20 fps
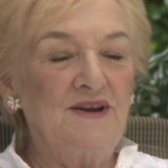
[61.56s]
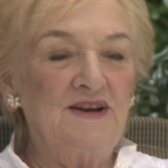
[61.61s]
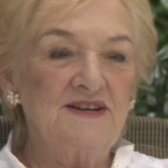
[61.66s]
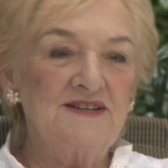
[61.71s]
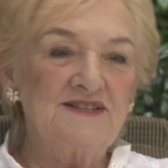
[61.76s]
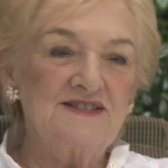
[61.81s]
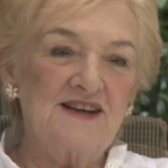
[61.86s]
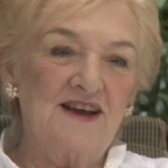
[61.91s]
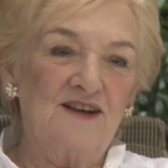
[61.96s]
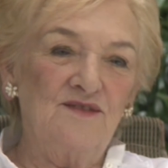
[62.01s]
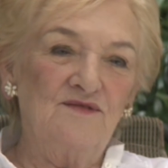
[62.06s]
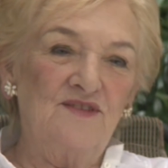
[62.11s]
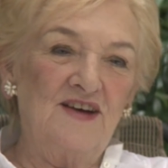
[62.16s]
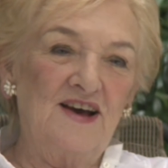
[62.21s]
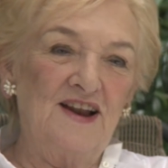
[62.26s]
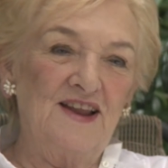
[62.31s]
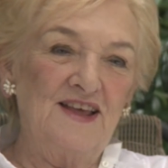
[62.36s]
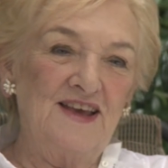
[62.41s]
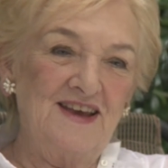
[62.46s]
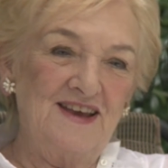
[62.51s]
in Sun
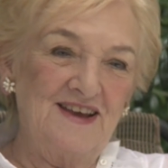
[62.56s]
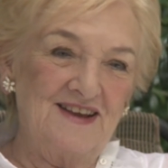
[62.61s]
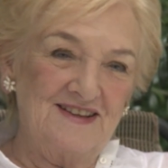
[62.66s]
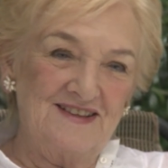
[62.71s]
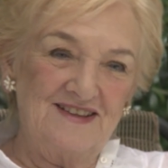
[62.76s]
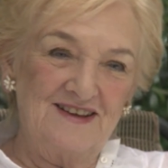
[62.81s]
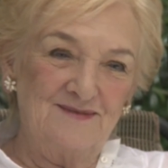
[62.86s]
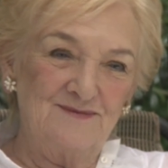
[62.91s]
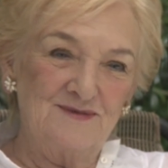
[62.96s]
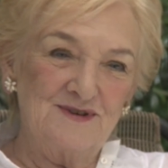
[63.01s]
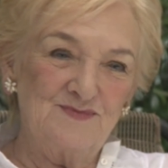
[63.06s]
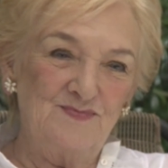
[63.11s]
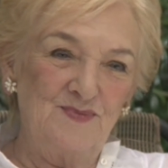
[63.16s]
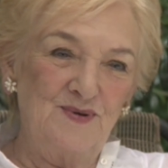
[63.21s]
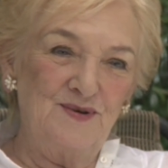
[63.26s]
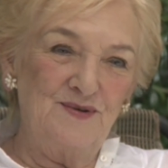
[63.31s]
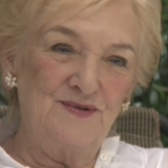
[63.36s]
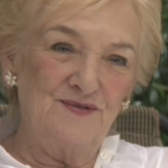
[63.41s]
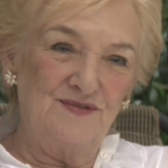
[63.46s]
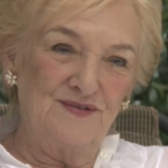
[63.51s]
Valley. That was
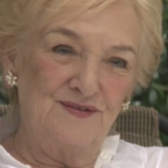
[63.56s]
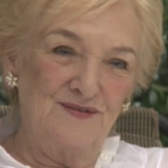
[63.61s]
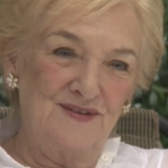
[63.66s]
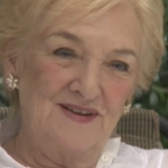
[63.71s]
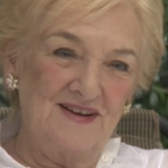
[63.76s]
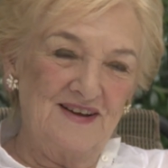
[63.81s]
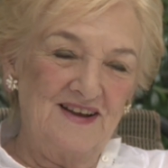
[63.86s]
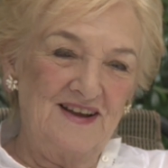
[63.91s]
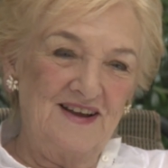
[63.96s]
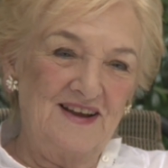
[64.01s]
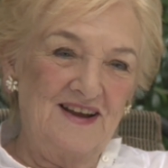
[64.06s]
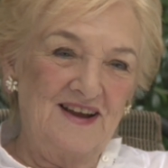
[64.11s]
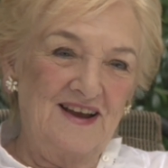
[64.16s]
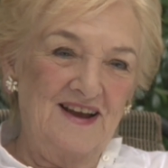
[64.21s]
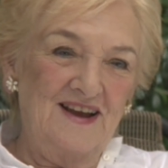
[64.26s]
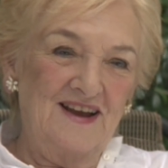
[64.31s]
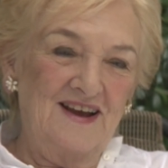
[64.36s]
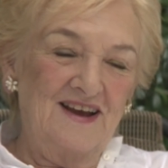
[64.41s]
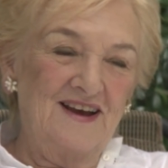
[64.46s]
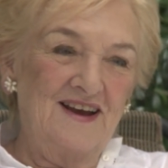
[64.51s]
beautiful.
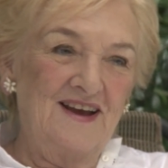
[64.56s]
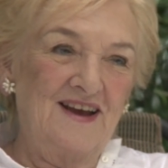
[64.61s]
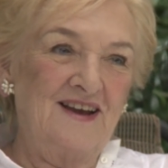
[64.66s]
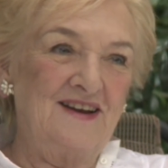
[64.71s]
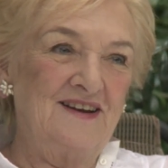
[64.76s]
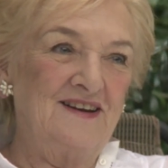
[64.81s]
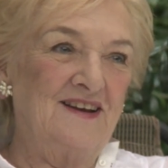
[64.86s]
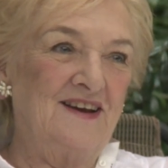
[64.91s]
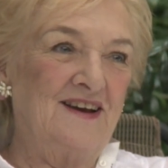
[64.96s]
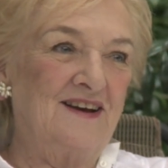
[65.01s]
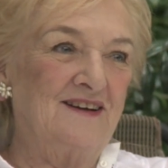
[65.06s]
And